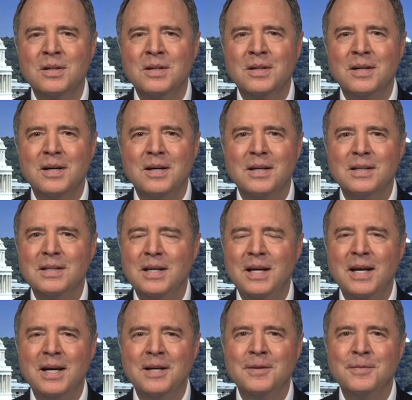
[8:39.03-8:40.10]

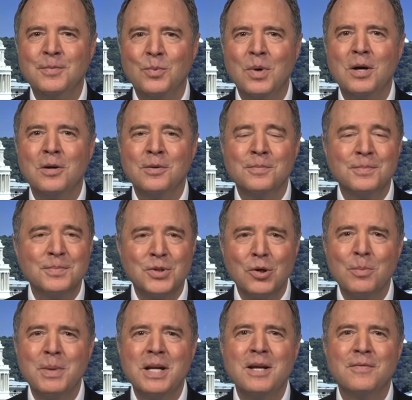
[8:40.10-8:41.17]
And while so
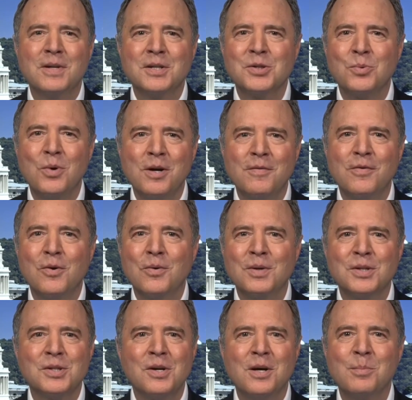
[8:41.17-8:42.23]
many of us want to
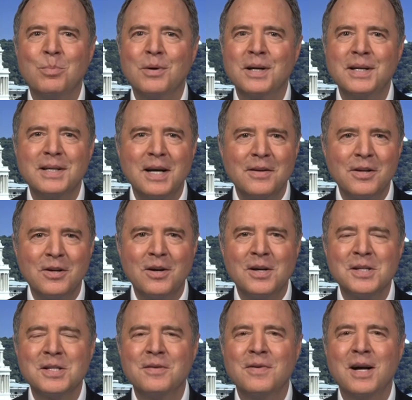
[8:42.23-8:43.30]
focus on bringing down the
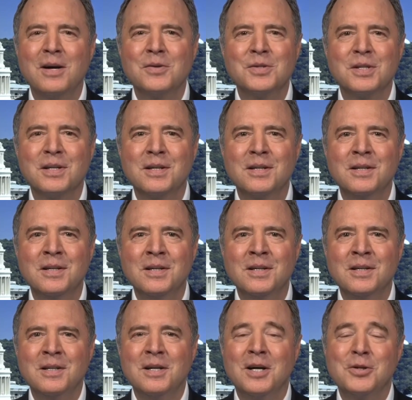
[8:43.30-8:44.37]
cost of housing,
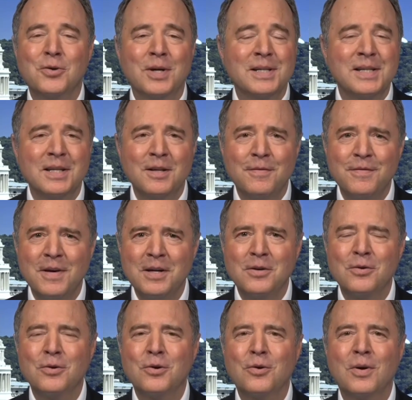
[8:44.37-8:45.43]
addressing the
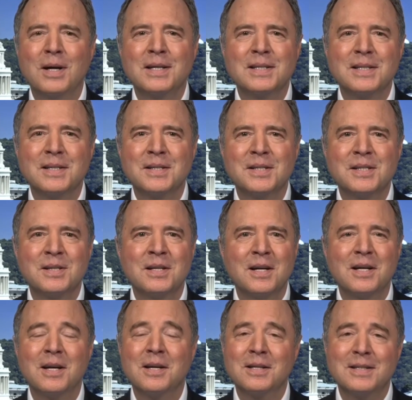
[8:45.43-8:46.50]
fentanyl crisis,
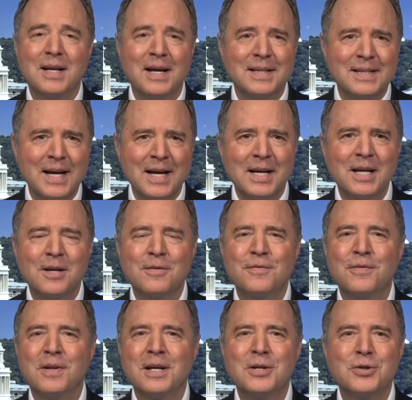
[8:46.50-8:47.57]
attacking
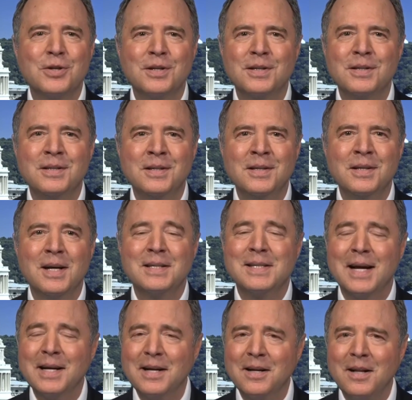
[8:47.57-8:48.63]
inflation,
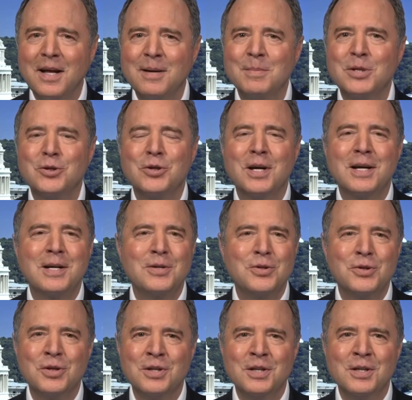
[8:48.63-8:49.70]
attacking climate
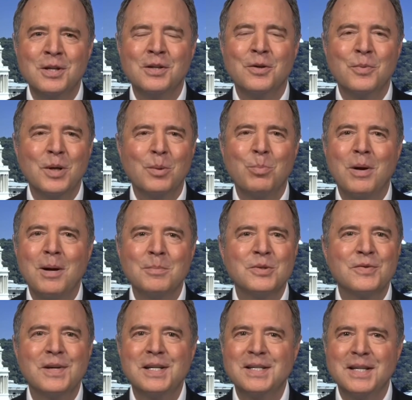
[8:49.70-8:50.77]
change, the real
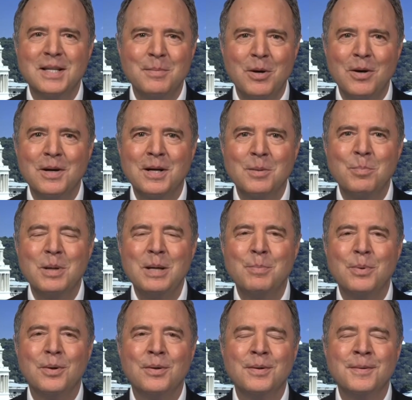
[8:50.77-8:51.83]
problems facing the American
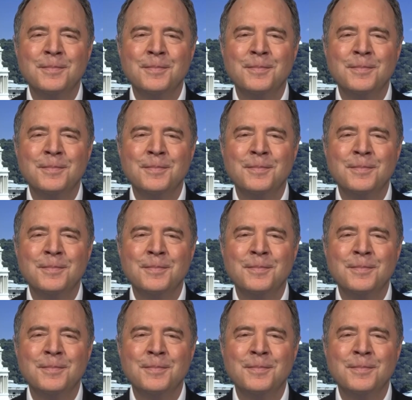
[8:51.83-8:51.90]
people,